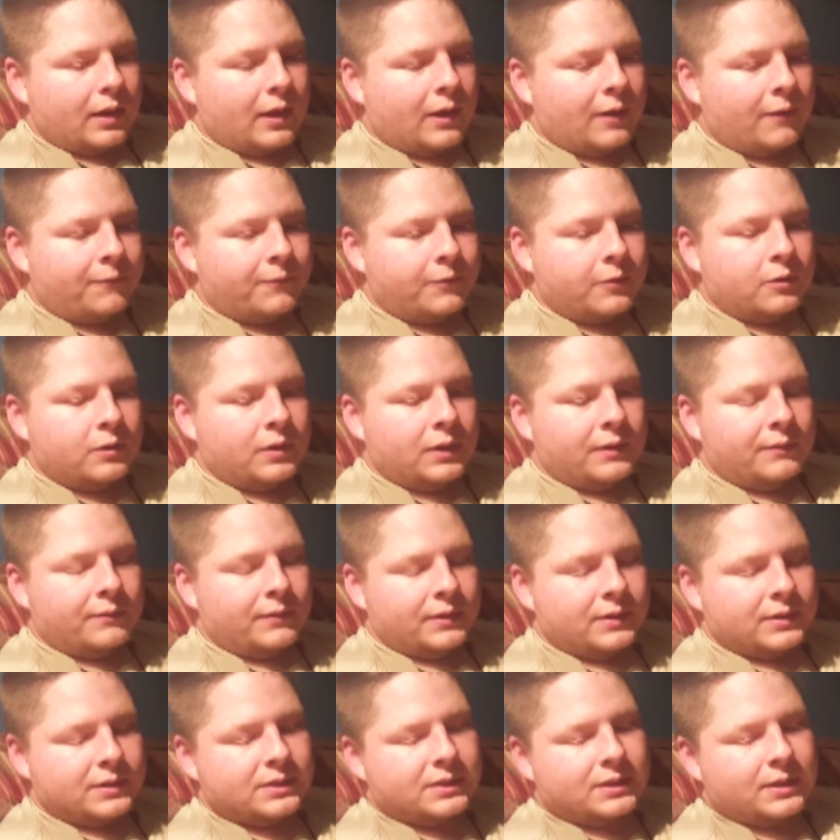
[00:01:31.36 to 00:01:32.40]
If you live
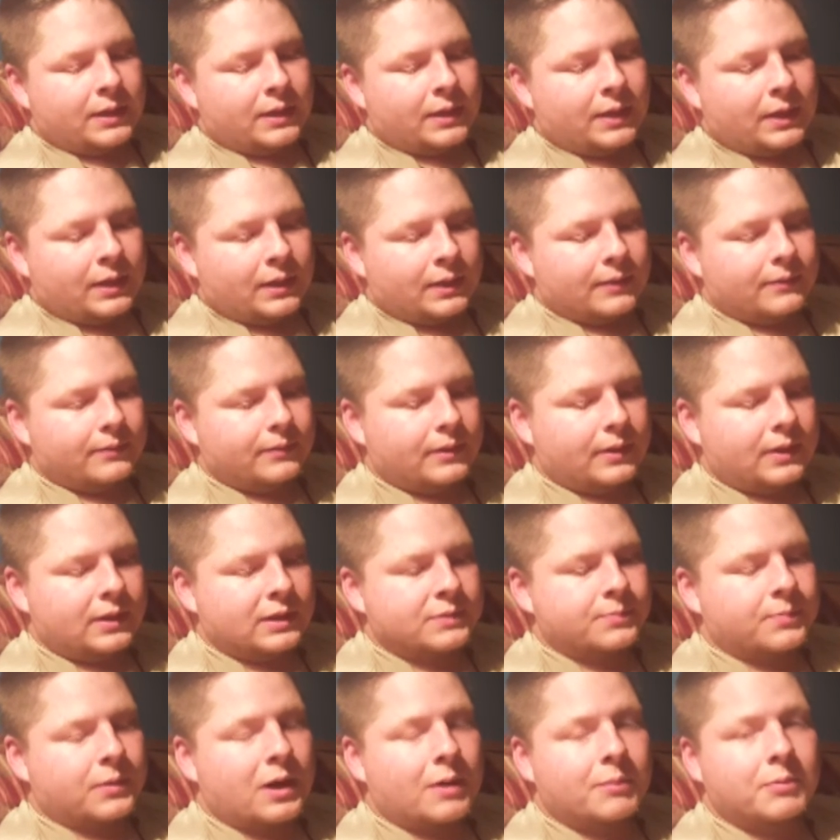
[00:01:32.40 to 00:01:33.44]
in the city,
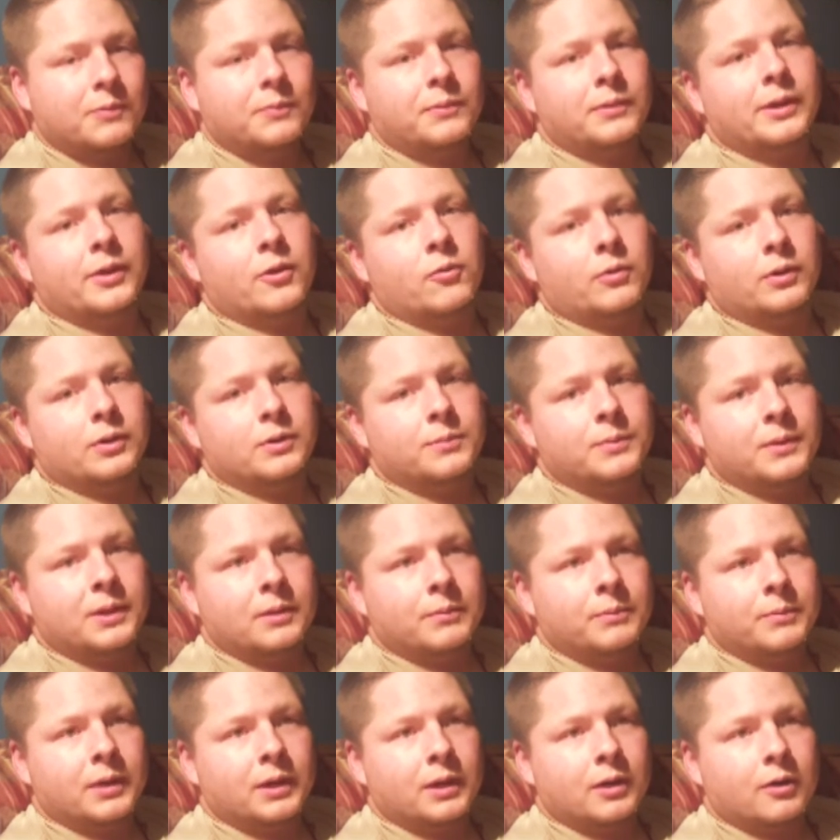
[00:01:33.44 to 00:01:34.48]
it's probably going to be a
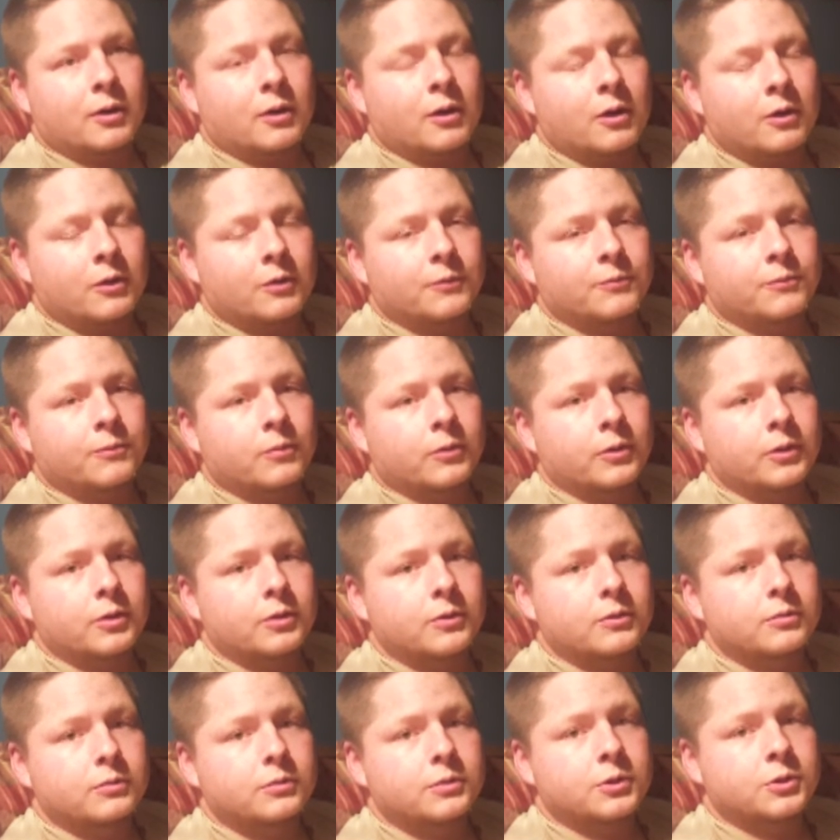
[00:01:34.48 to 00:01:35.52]
bit harder for
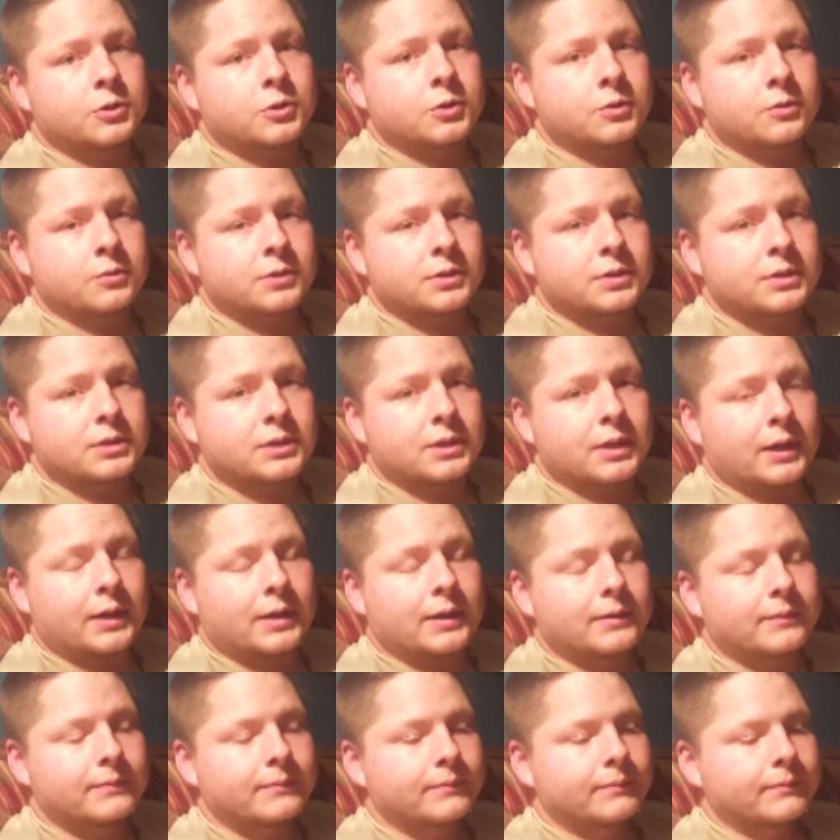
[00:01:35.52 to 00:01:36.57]
you to choose a
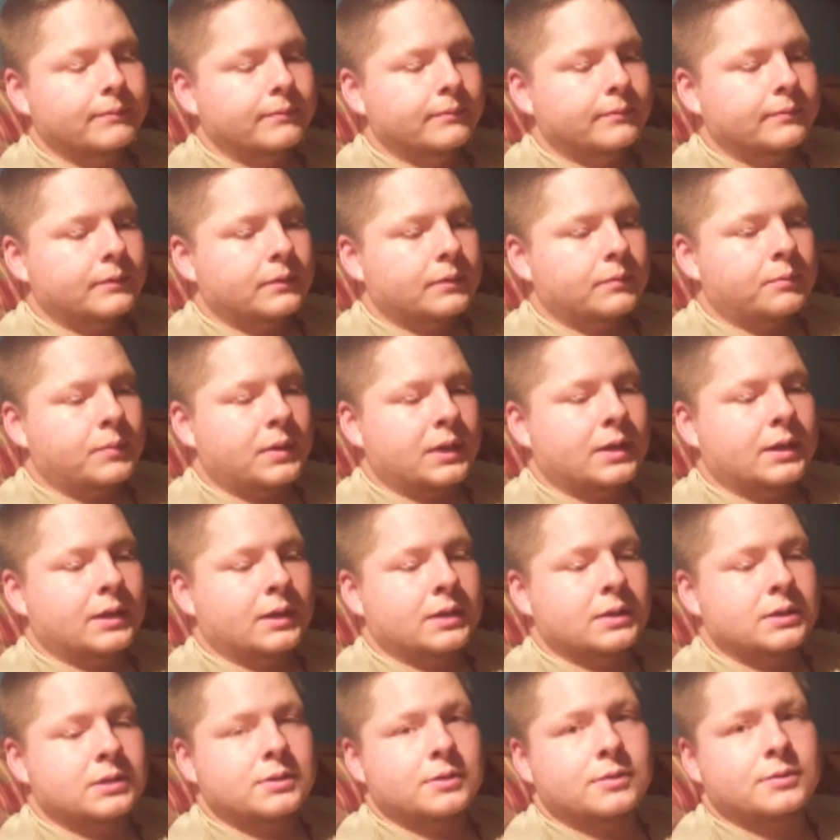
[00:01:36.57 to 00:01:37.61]
site
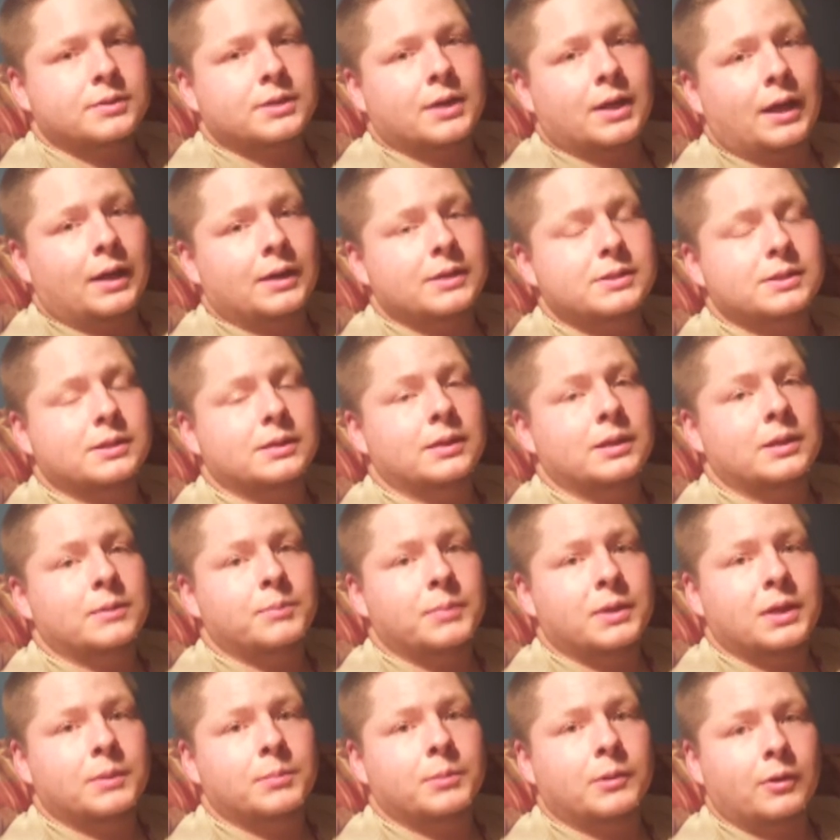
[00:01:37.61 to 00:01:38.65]
because there's constantly
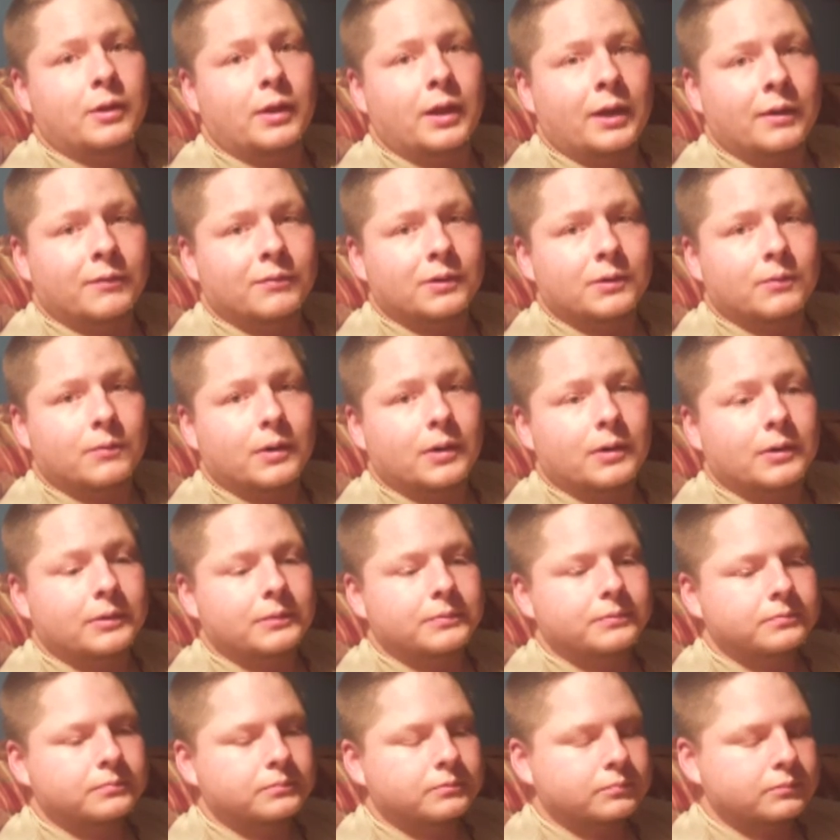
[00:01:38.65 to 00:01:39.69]
people everywhere.
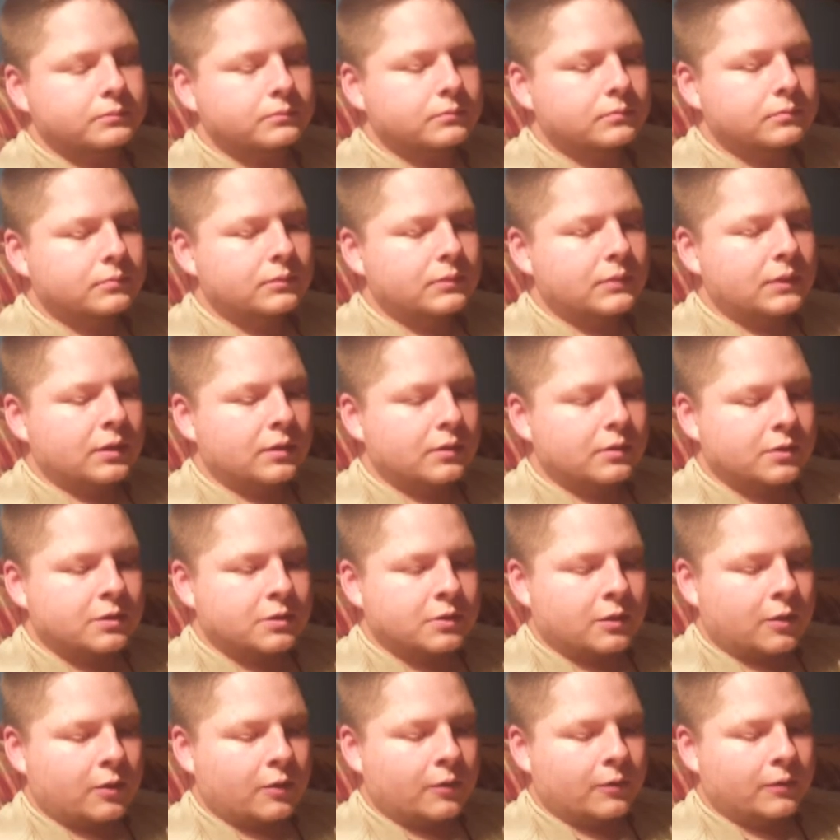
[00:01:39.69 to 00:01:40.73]

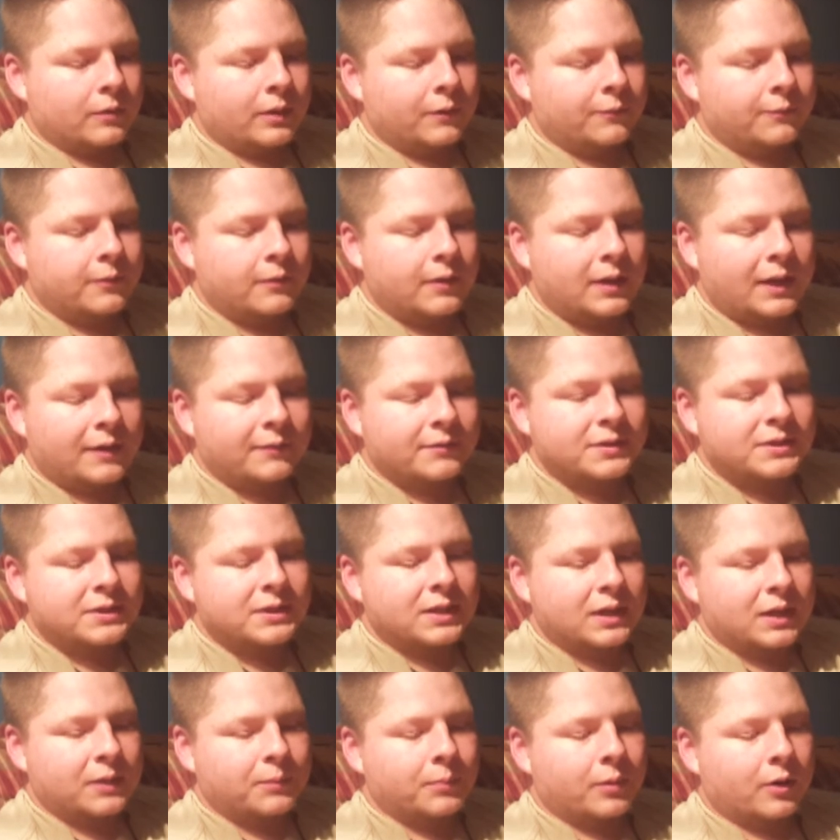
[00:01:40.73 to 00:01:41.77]
So if you have a
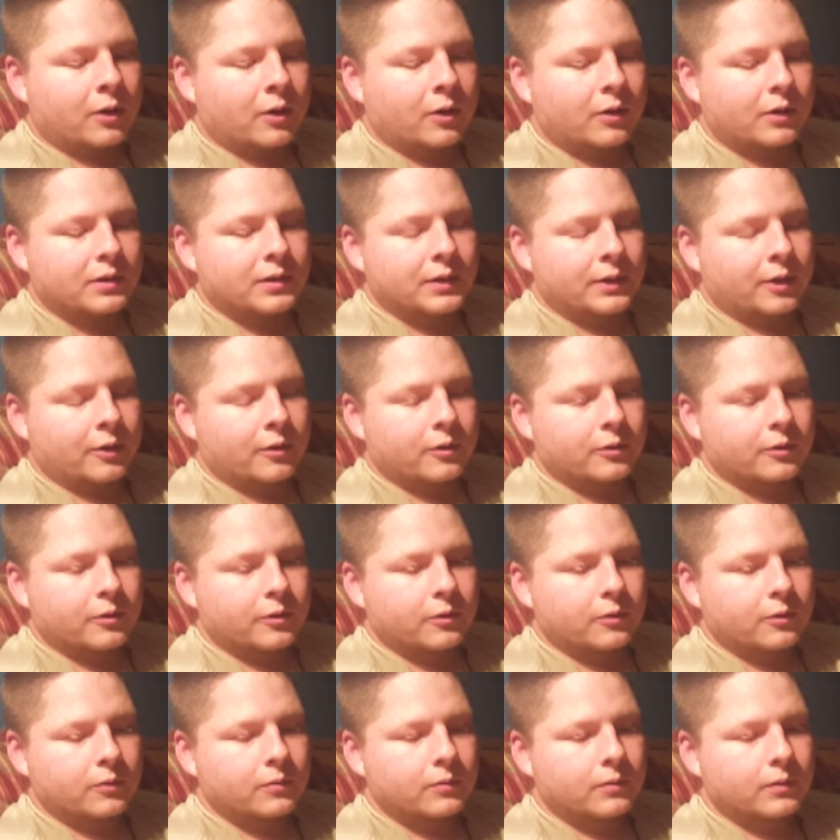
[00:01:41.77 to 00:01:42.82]
city park near
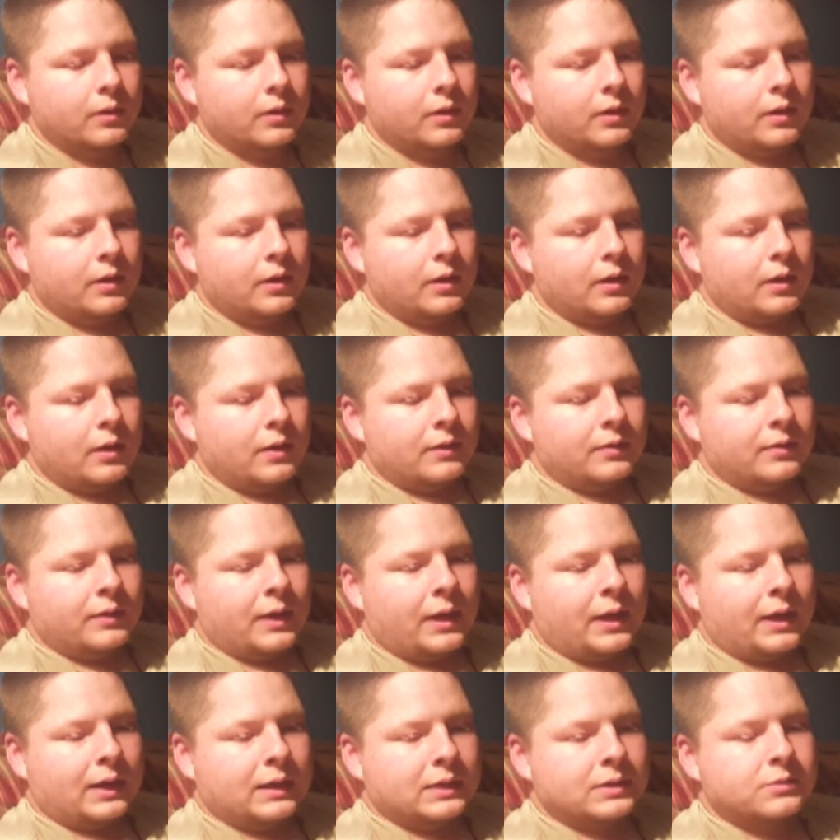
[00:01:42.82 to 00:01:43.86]
you
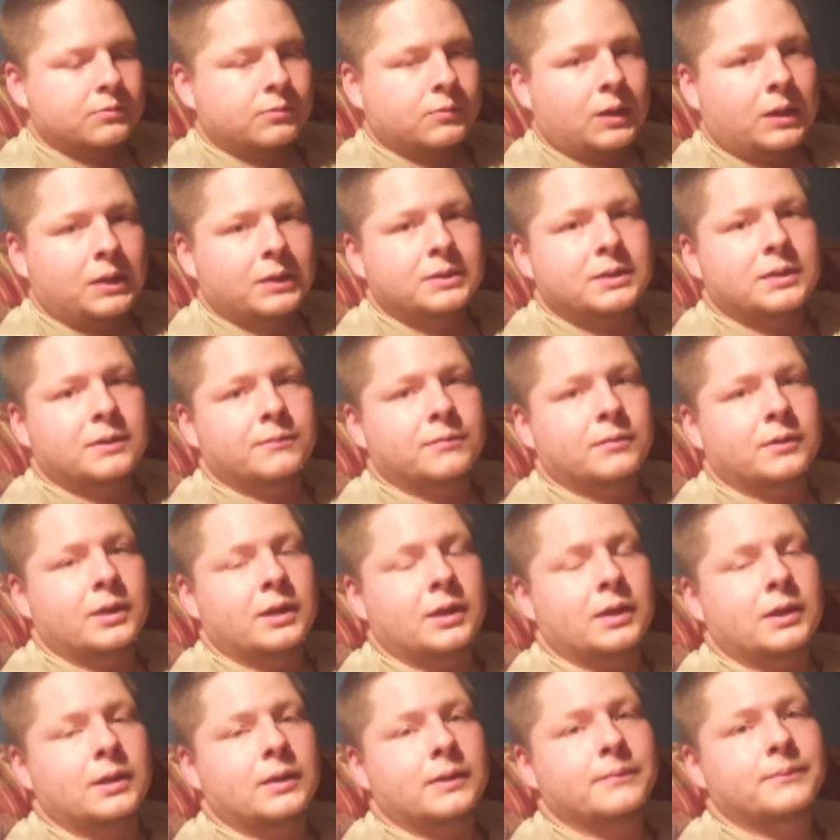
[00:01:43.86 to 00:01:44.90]
that's
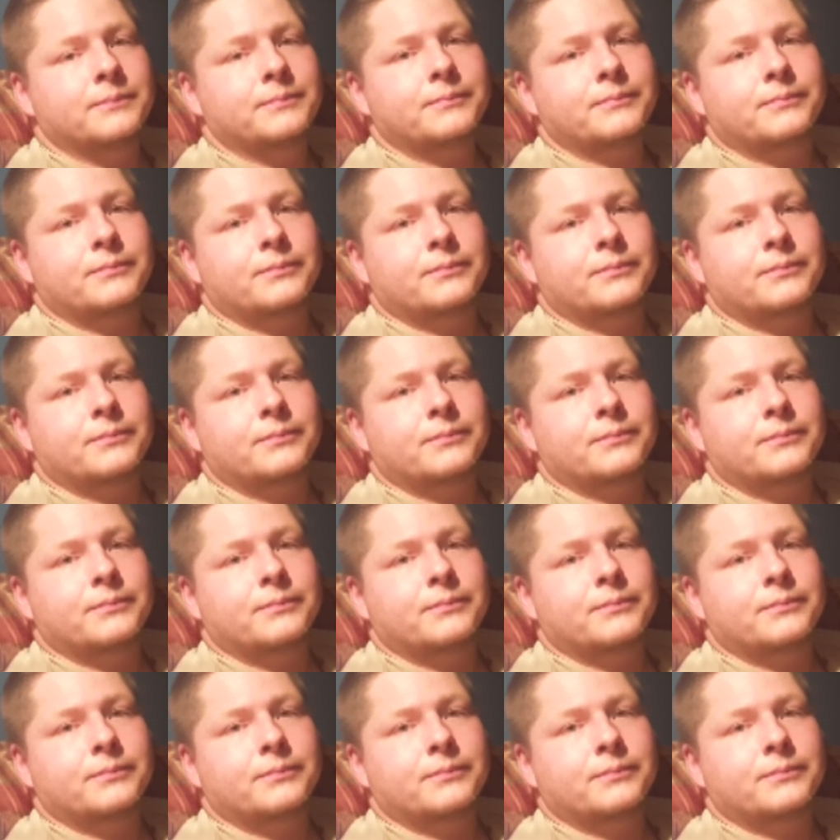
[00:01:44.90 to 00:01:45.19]
relatively